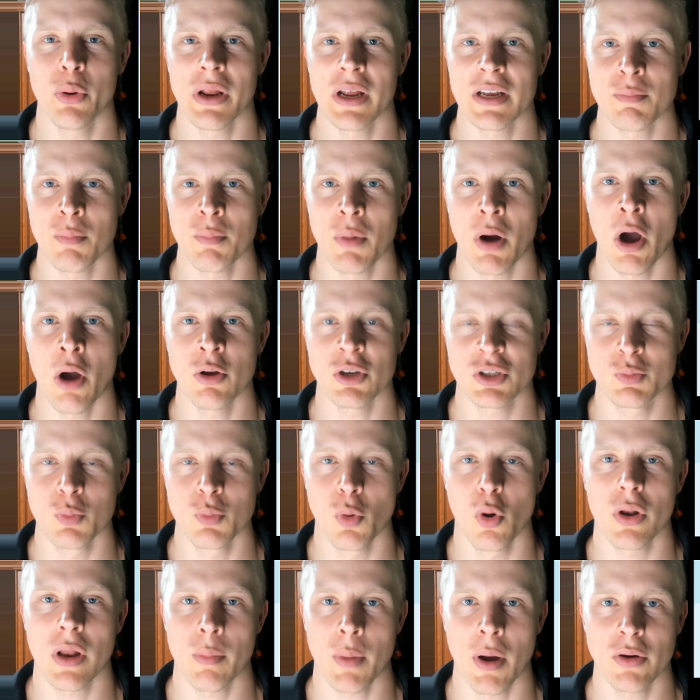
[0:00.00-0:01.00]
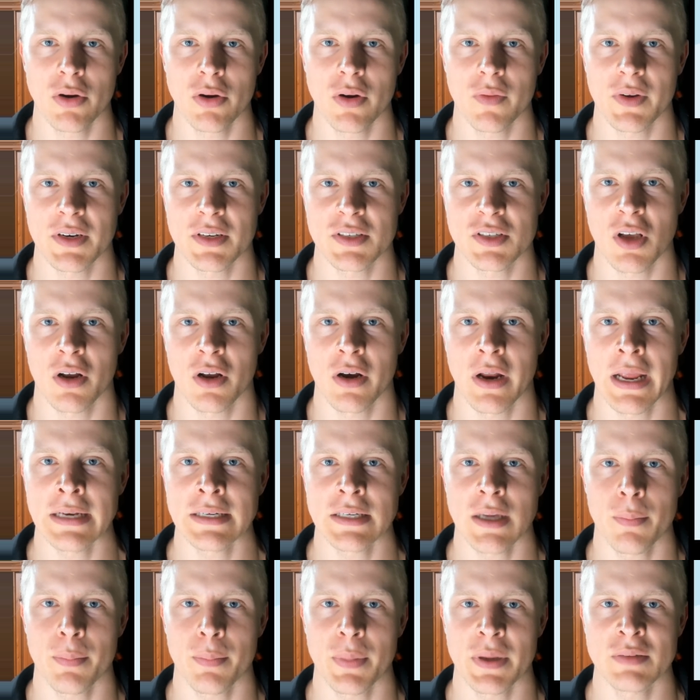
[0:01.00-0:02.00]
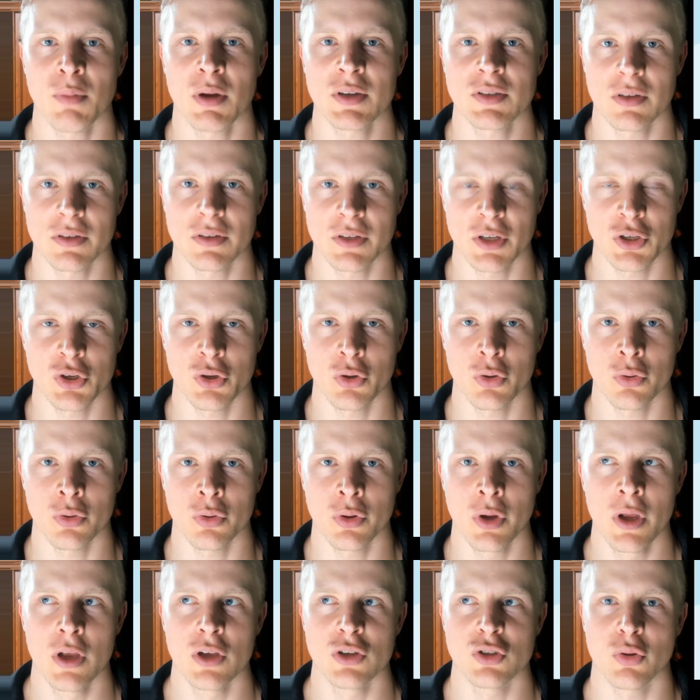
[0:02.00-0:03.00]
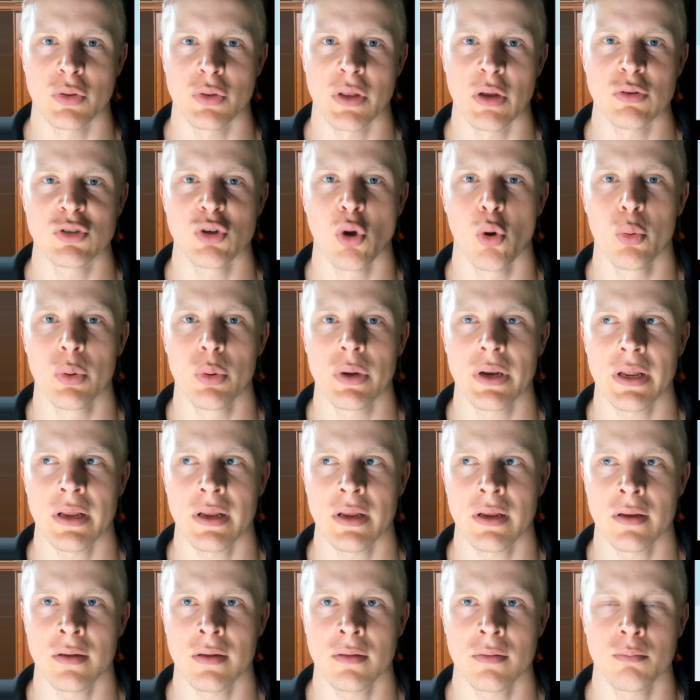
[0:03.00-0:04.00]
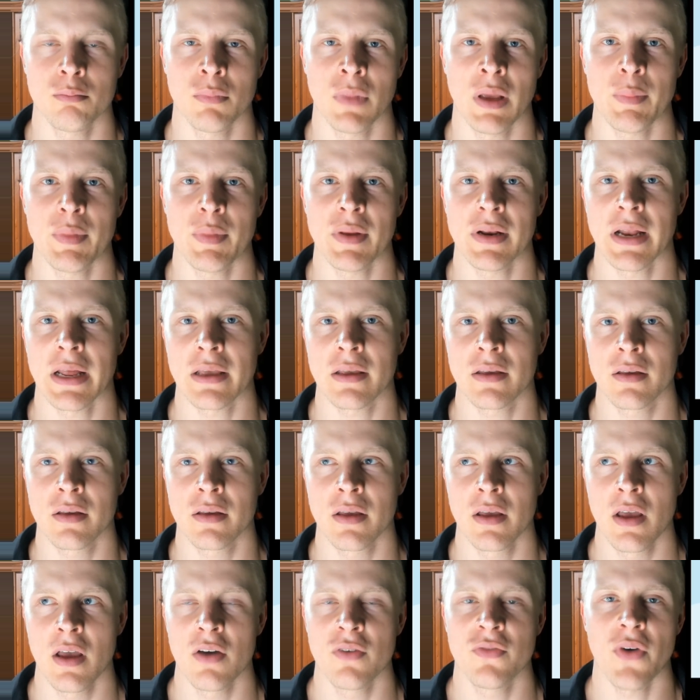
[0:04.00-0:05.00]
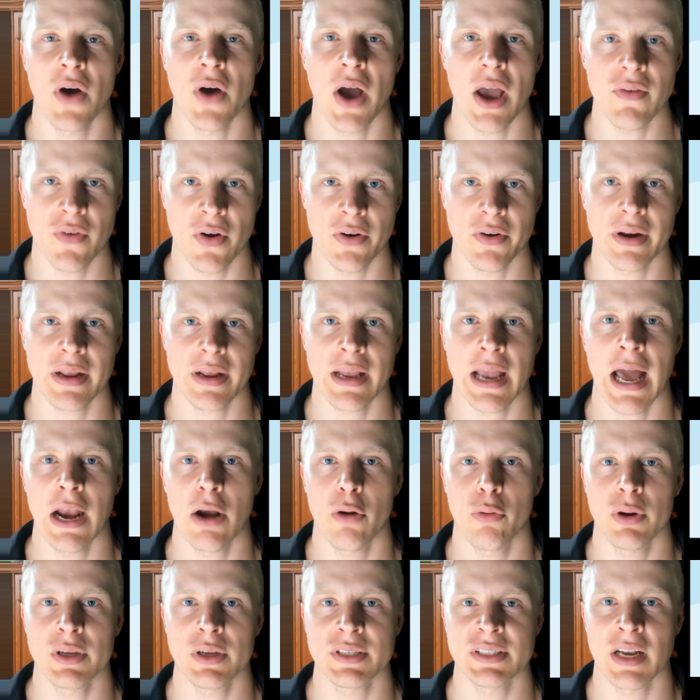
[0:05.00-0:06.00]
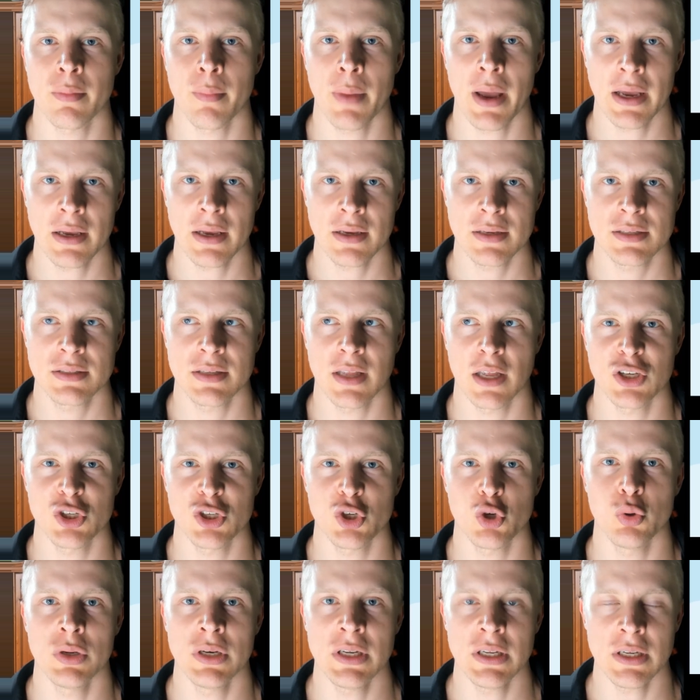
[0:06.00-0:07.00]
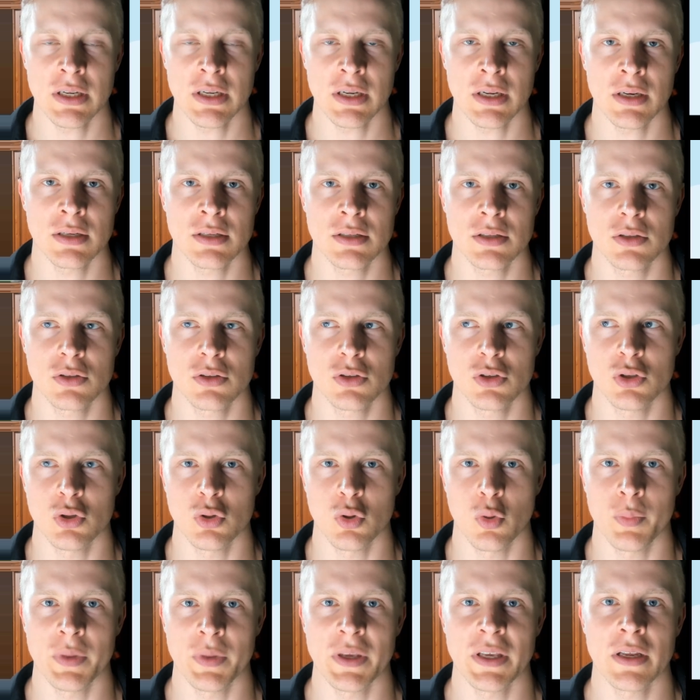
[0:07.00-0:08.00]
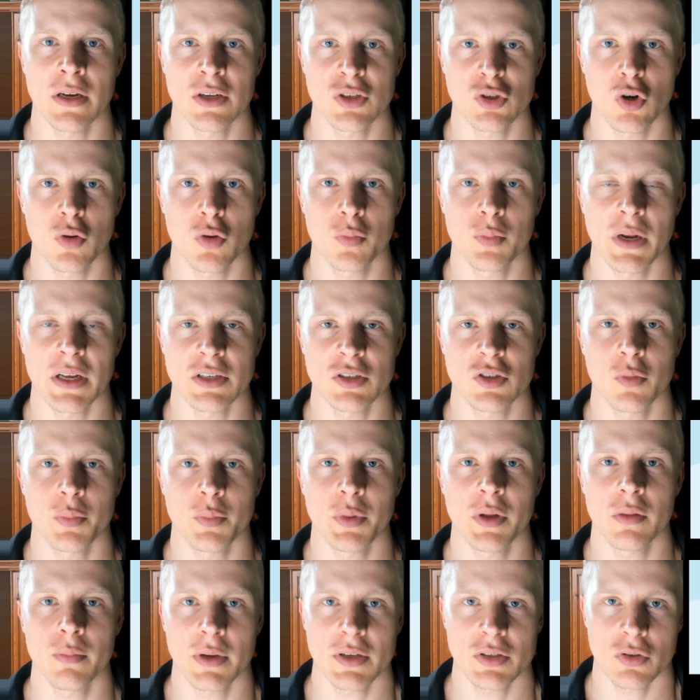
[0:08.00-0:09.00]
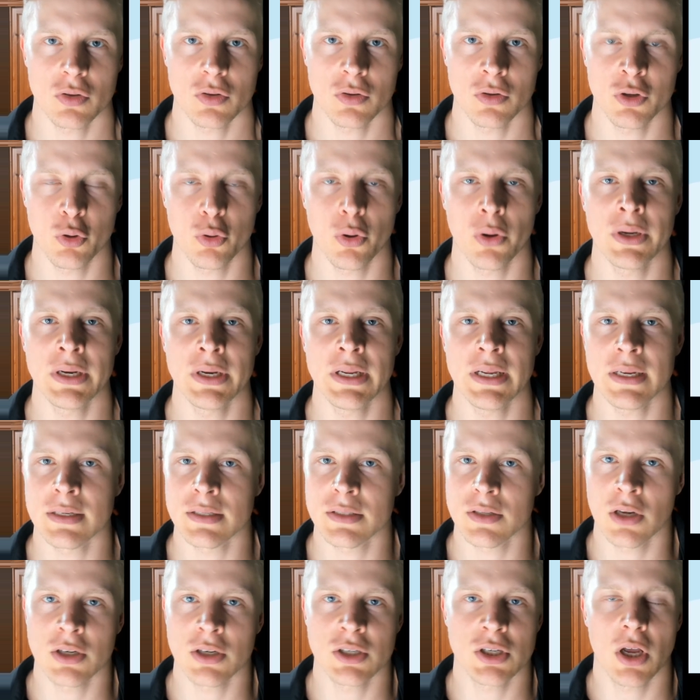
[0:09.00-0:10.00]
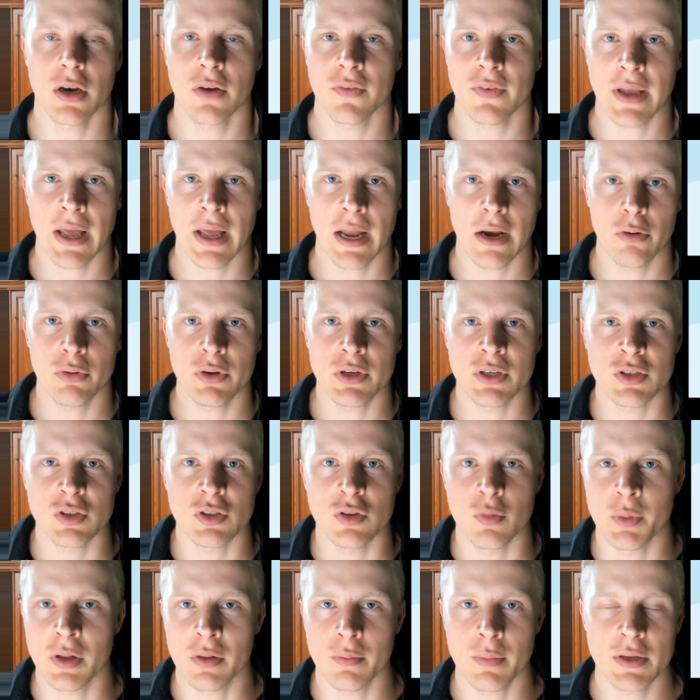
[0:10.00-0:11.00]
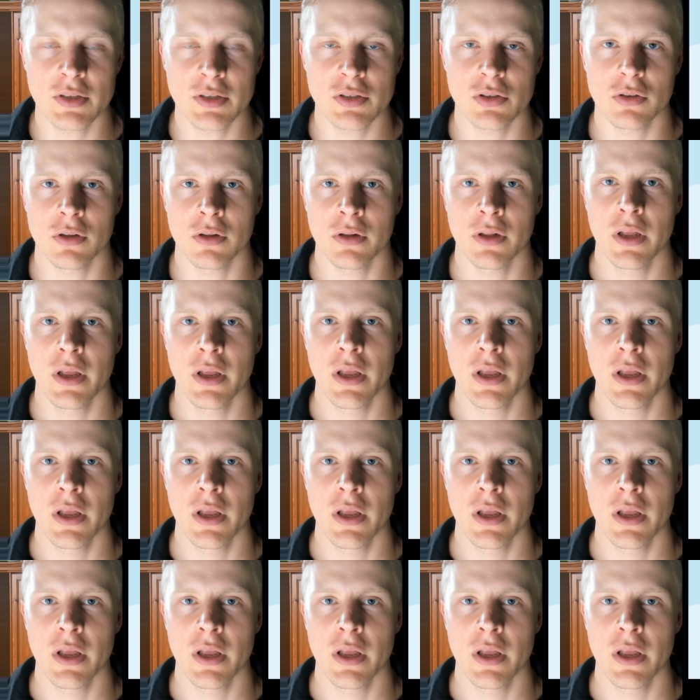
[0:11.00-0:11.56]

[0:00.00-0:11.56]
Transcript: a, um, a small amount of it is going to end up as muscle tissue. So there is only maybe like 500 calories at max that you need to be in a surplus to build muscle. You don't need a ton of calories to build muscle.